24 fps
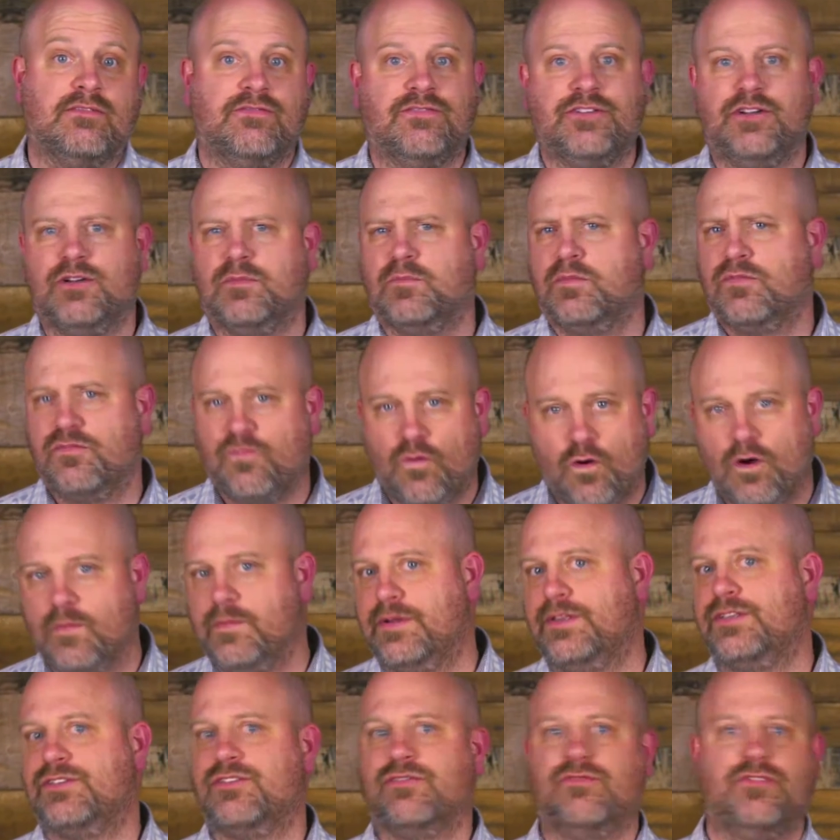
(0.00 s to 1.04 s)
for your
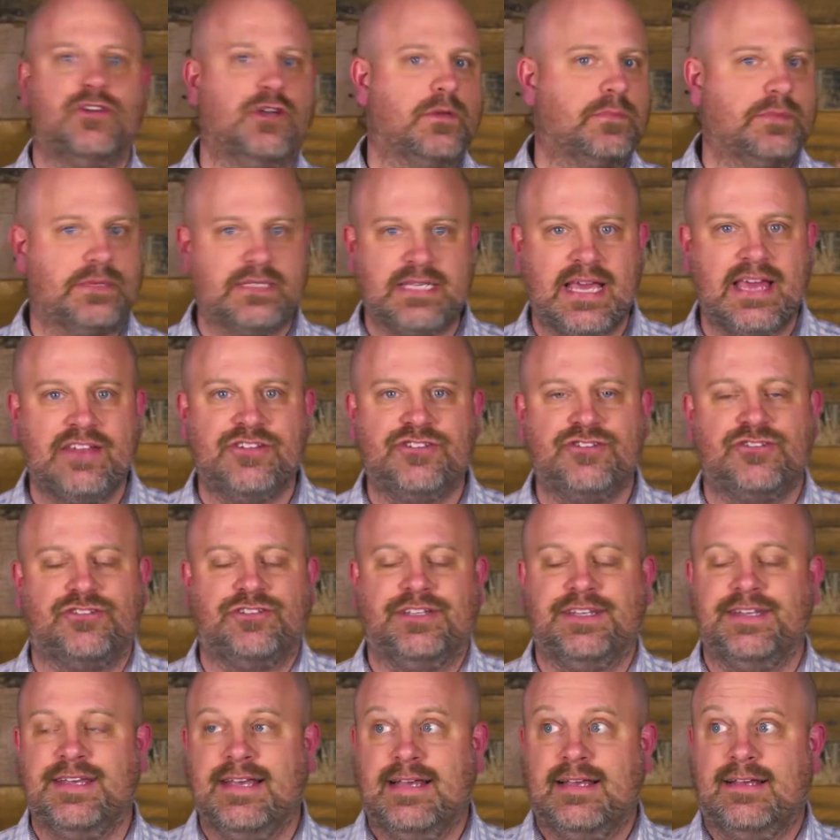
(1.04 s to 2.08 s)
performance or for your potential,
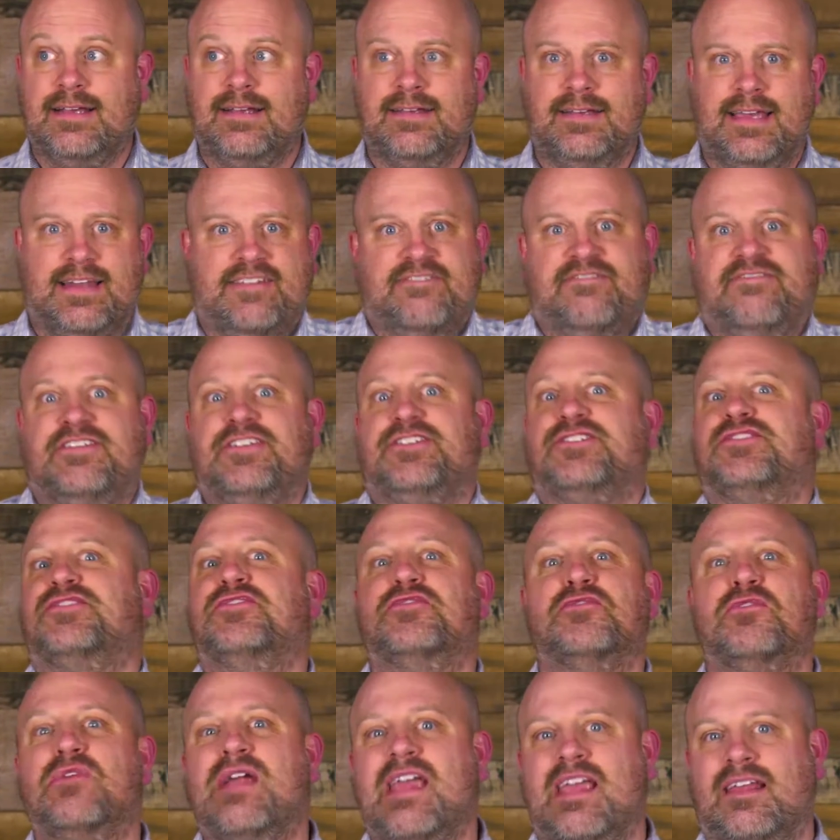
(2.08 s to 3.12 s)
and it feels
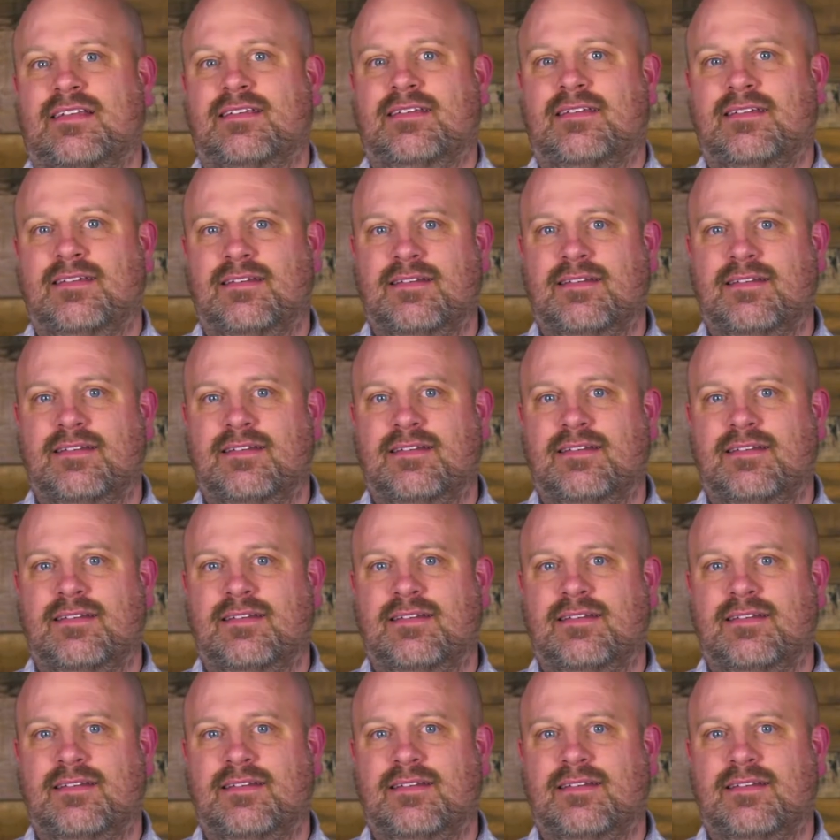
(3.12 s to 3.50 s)
great.